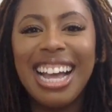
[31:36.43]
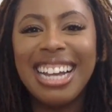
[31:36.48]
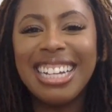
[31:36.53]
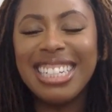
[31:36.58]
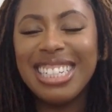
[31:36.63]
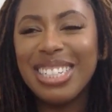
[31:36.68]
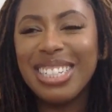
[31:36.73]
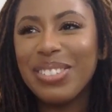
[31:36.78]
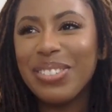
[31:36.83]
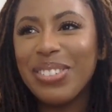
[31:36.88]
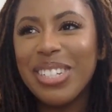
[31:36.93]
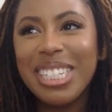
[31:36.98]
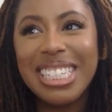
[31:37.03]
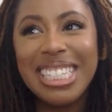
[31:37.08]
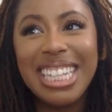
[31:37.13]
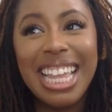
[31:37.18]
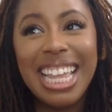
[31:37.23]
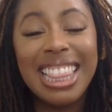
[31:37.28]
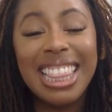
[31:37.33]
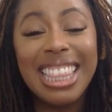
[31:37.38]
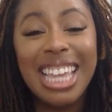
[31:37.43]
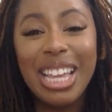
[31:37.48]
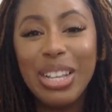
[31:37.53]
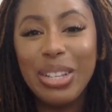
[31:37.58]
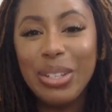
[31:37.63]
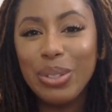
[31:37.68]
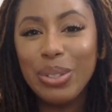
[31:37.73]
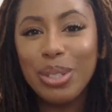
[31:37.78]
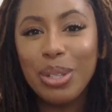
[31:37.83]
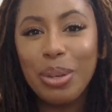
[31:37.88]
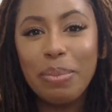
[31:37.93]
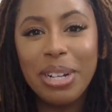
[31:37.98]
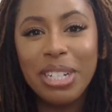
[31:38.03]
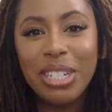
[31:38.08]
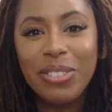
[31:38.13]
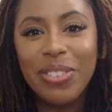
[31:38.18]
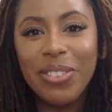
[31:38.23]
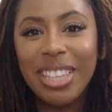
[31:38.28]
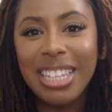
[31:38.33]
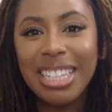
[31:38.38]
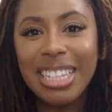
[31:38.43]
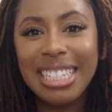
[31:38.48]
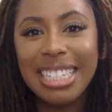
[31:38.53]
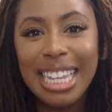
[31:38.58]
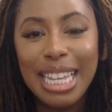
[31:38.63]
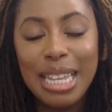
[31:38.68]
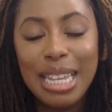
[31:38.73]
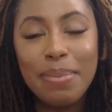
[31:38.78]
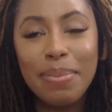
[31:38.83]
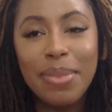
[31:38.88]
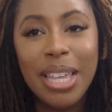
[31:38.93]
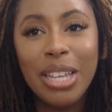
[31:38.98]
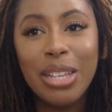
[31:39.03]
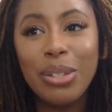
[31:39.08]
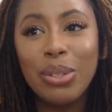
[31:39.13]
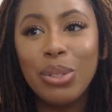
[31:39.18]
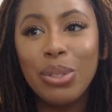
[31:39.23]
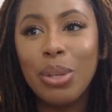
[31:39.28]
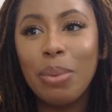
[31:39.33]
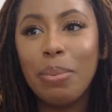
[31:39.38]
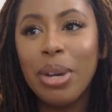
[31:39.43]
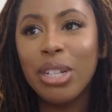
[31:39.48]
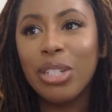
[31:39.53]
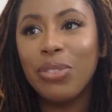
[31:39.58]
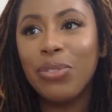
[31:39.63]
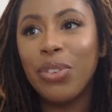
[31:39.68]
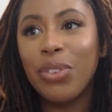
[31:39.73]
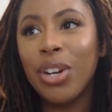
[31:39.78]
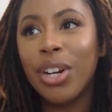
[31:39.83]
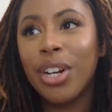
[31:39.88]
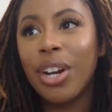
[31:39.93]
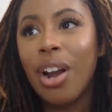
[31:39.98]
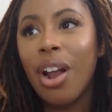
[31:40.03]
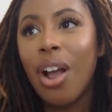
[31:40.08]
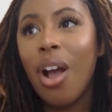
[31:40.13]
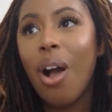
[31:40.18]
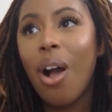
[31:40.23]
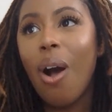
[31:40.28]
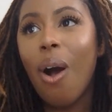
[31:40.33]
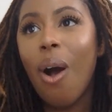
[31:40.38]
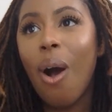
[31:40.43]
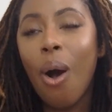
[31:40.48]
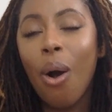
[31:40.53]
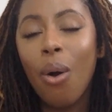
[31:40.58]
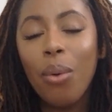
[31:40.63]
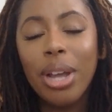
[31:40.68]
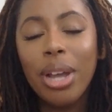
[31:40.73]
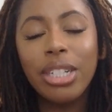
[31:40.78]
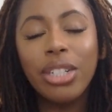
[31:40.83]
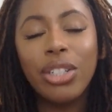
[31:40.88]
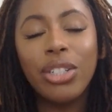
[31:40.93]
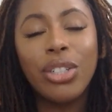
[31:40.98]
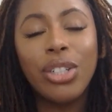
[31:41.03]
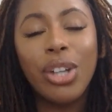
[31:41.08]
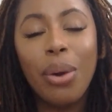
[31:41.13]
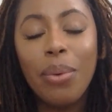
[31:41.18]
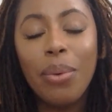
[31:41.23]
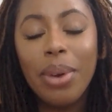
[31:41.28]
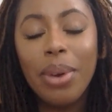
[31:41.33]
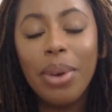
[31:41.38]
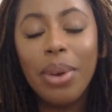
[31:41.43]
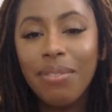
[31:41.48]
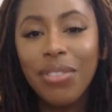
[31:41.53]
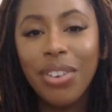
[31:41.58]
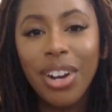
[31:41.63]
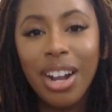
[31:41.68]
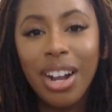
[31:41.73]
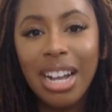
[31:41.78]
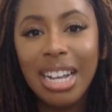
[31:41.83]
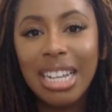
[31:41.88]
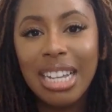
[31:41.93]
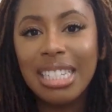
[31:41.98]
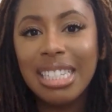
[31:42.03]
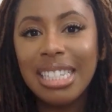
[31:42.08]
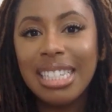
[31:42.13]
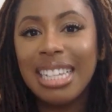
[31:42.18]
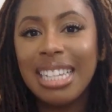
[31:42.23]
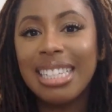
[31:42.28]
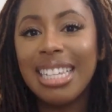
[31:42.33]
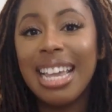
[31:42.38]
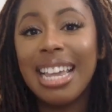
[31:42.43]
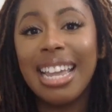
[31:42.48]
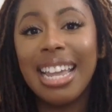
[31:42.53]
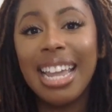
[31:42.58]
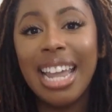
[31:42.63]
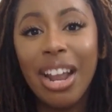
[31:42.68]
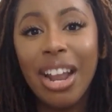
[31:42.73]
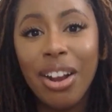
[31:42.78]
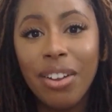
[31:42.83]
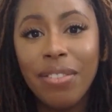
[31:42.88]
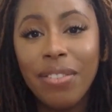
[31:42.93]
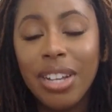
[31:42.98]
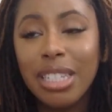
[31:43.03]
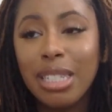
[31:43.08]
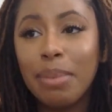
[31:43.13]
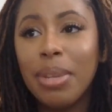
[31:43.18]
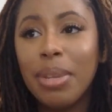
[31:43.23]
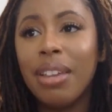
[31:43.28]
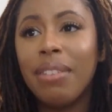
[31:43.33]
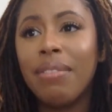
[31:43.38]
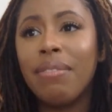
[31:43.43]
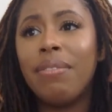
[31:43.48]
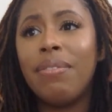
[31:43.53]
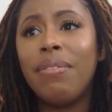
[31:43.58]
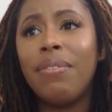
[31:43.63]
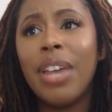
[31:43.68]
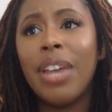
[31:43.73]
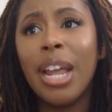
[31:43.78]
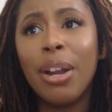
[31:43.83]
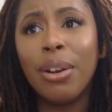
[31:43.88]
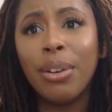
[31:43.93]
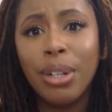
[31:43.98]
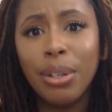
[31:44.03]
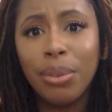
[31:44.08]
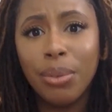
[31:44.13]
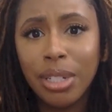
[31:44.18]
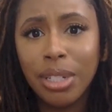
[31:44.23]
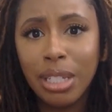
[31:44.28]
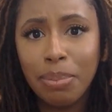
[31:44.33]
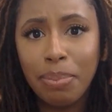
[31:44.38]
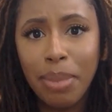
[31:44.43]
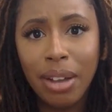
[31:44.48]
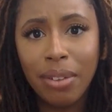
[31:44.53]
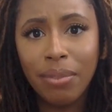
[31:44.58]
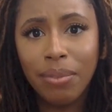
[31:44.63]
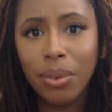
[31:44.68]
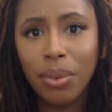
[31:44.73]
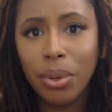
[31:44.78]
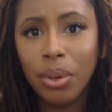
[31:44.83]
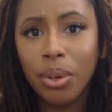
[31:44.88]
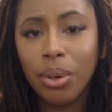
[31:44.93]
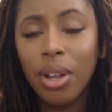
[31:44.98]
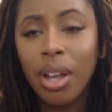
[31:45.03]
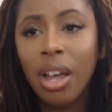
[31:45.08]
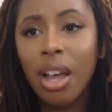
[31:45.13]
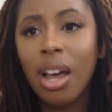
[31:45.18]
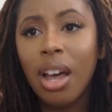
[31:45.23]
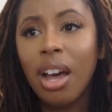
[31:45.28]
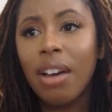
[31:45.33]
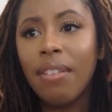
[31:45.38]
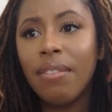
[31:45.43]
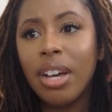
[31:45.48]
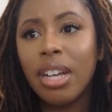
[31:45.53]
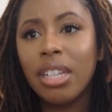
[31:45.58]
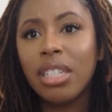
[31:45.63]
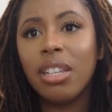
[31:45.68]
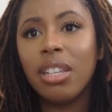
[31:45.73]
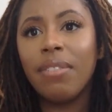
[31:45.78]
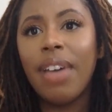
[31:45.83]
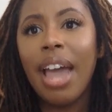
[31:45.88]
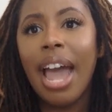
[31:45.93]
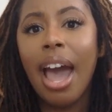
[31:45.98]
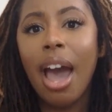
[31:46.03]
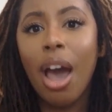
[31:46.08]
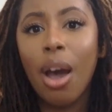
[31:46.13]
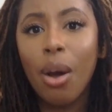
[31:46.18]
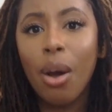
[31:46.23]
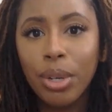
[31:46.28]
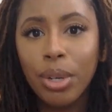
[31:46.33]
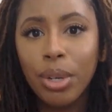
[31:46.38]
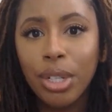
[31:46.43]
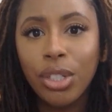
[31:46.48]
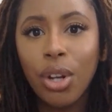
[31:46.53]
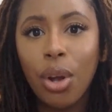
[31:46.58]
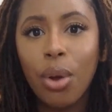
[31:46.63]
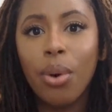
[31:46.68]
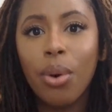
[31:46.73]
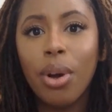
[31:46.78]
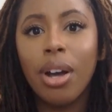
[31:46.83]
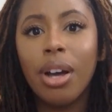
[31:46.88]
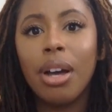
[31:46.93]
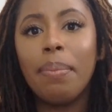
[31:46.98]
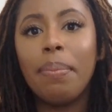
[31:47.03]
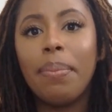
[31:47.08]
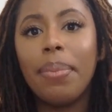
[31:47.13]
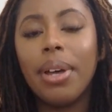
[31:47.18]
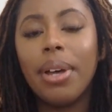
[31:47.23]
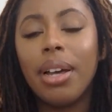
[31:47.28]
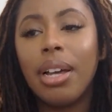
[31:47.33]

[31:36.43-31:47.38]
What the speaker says: I just want to say thank you so much for the team. Thank you so much for always showing up for us and taking care of us and being very respectful of us, of how we show up